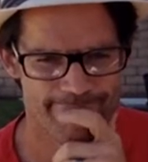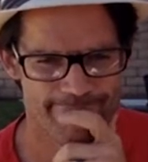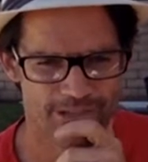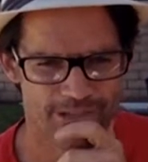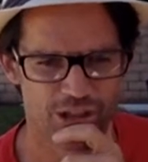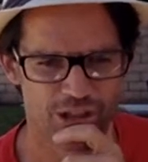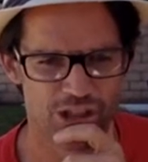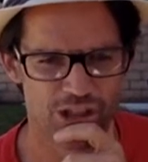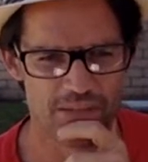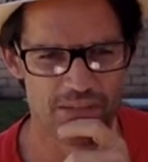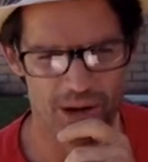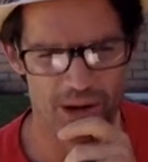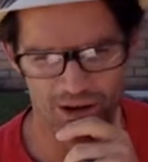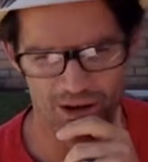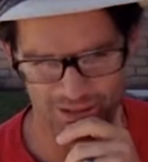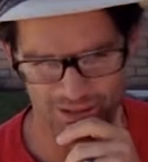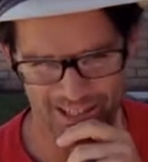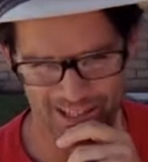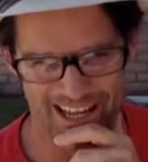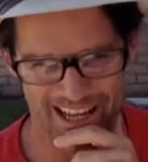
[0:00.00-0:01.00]

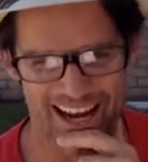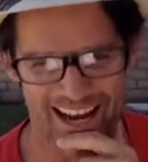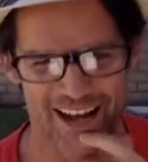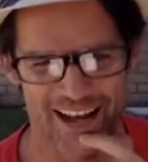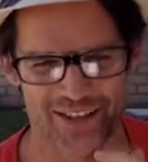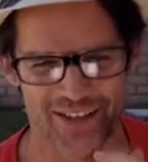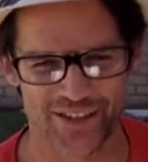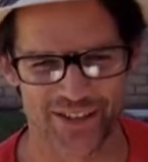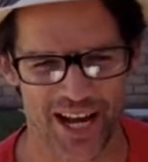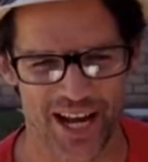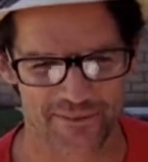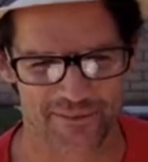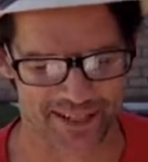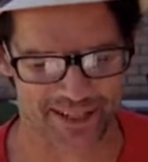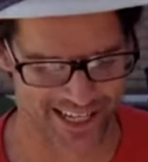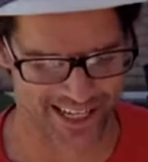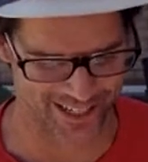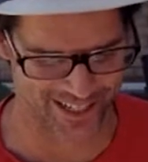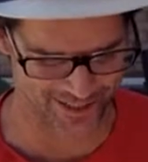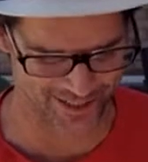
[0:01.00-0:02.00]
Seamal in the house,
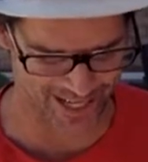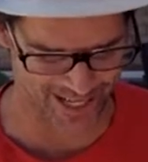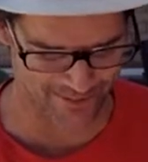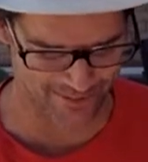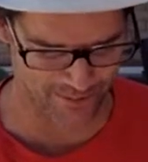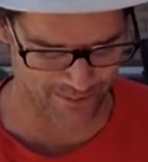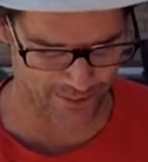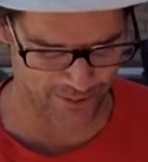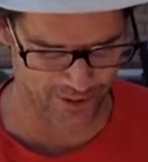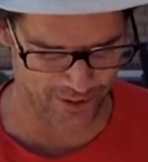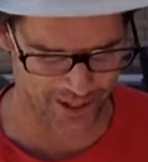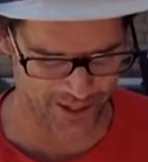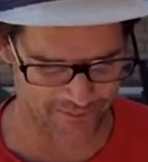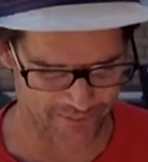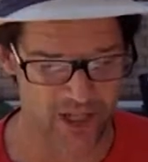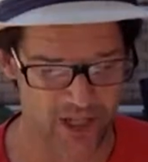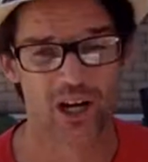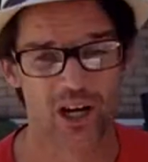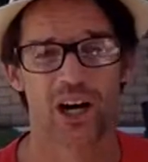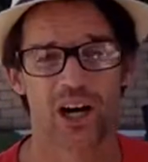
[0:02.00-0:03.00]
Dominator. Attaboy.
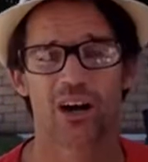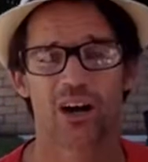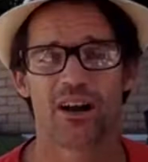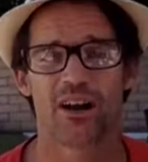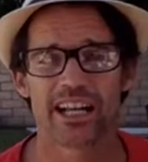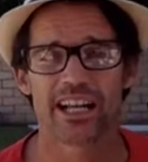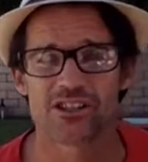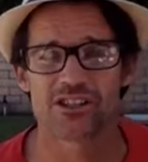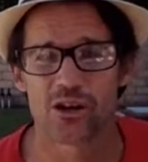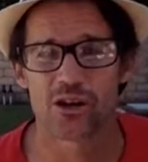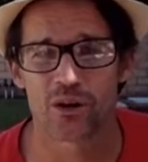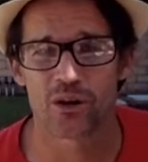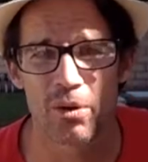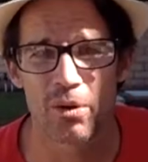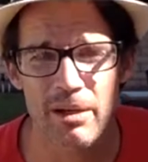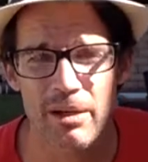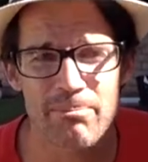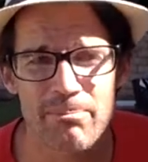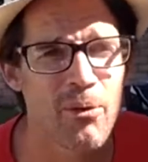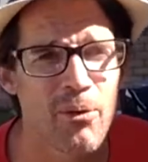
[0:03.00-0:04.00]
All right, so a
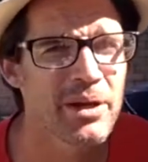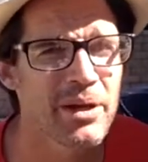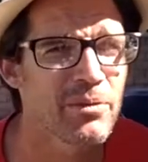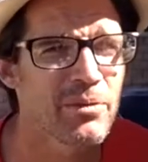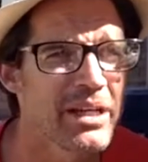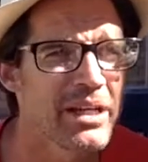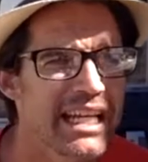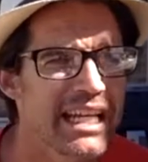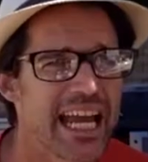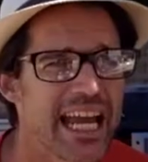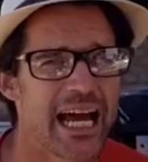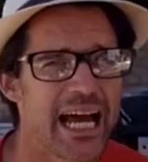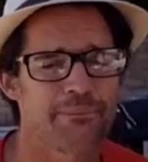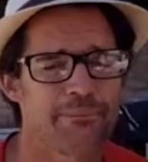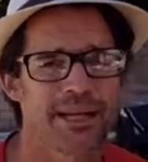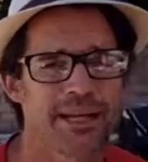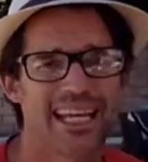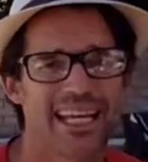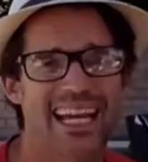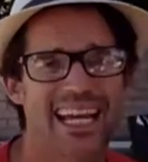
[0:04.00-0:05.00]
quick point recap,
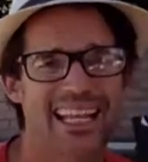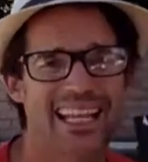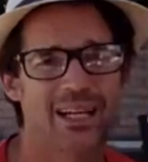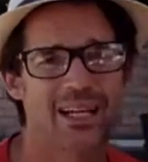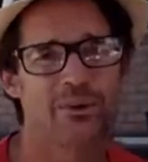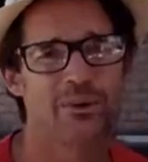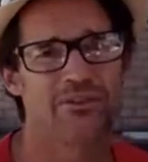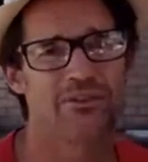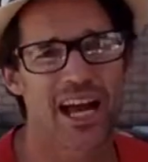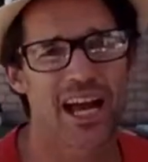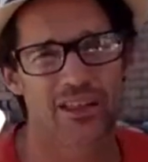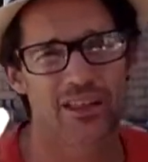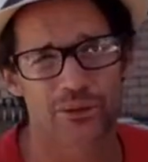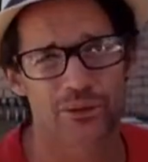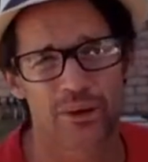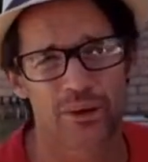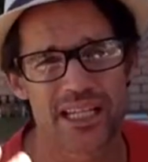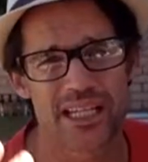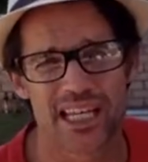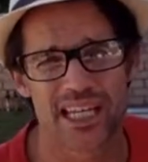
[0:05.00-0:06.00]
and then we've got
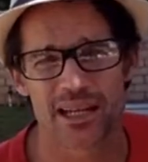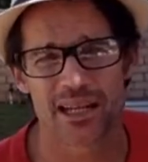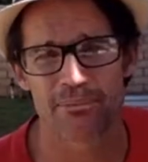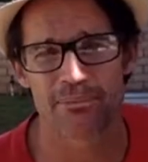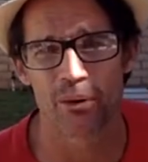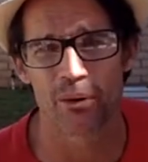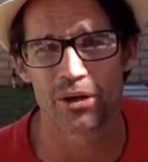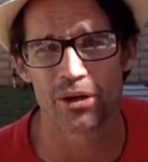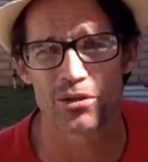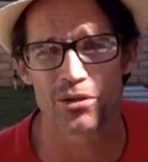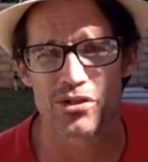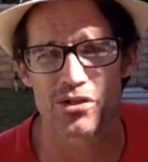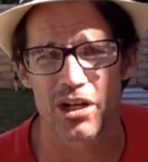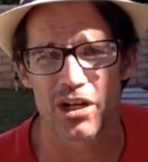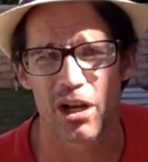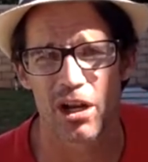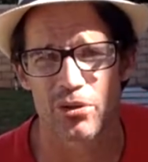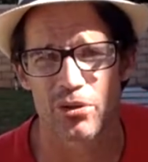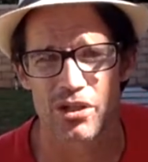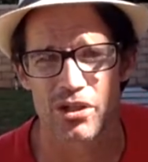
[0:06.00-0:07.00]
3 10-pointers to
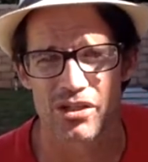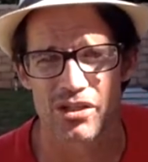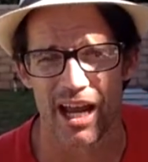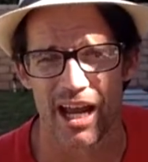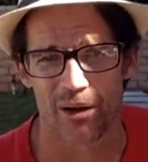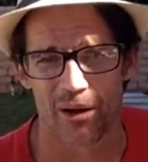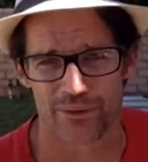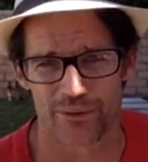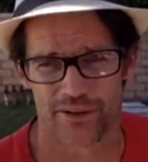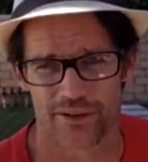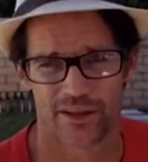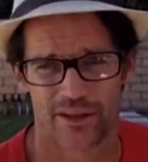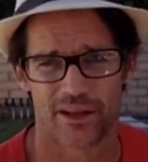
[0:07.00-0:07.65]
close us out.